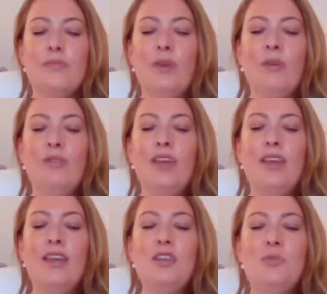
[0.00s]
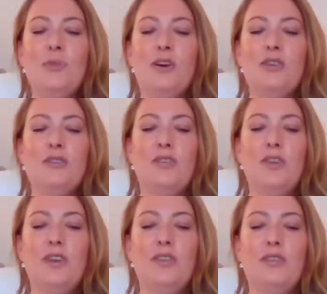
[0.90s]
Know that each part of
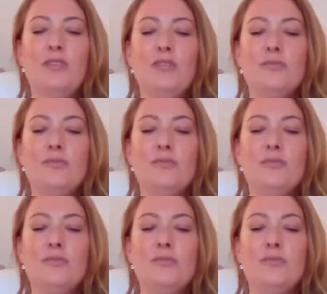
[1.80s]
you